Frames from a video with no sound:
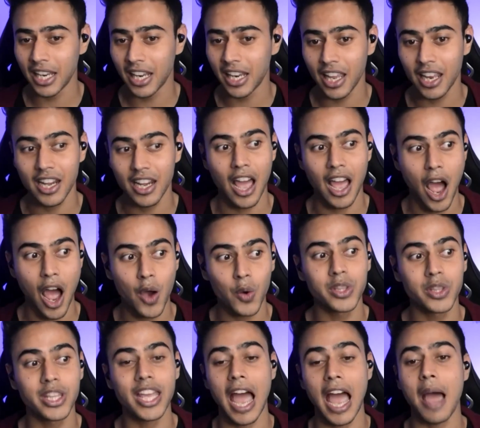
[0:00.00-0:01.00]
and how
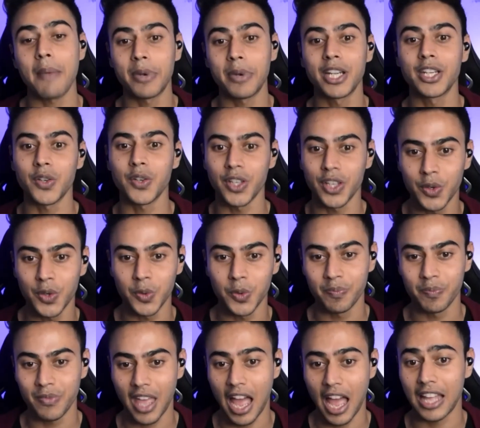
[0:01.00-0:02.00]
they happen to you.
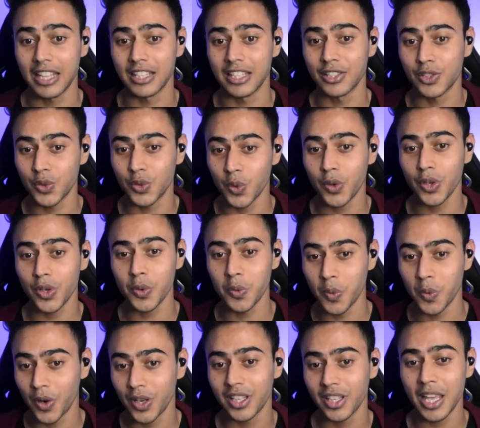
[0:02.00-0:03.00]
And so you
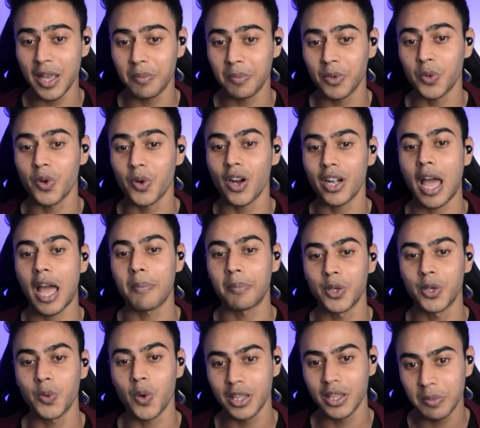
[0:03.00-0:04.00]
want them to not happen
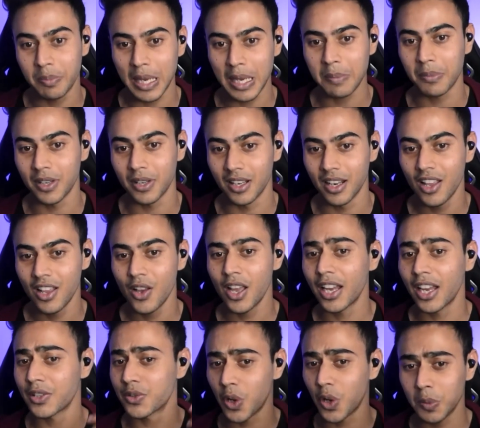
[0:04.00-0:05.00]
to other people.
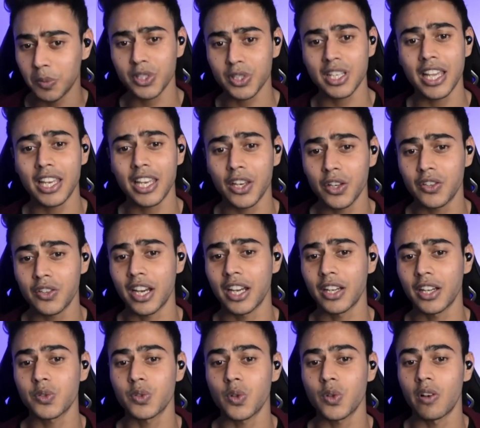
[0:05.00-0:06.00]
It's almost like you're trying
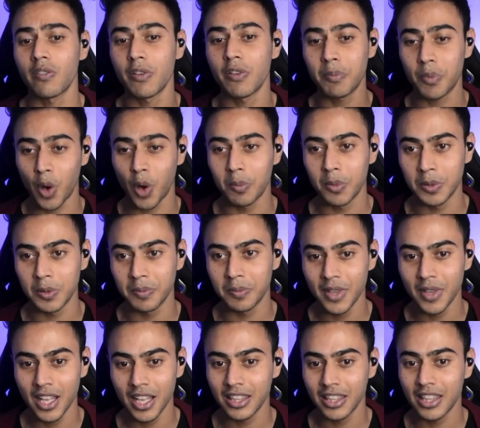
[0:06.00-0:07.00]
to solve a problem
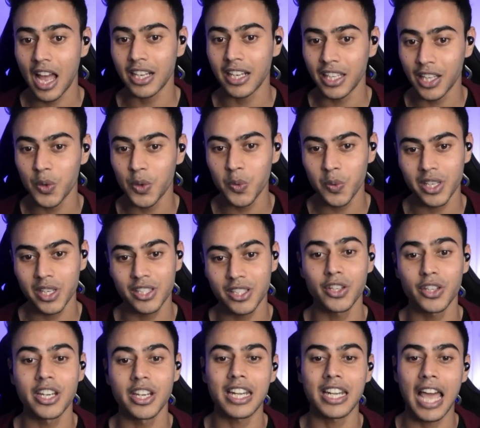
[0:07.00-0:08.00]
that you wish you
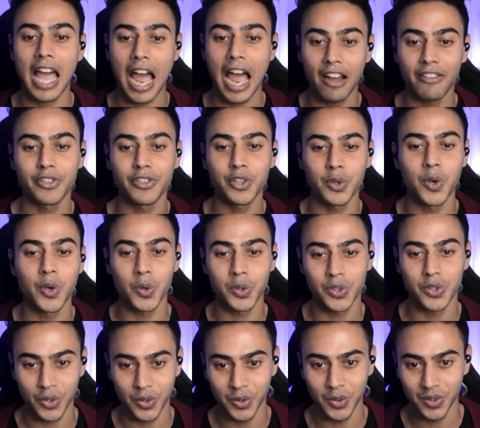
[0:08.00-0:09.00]
didn't have to go
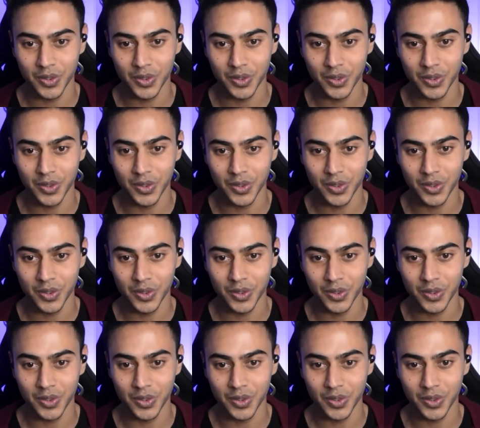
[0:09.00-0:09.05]
through.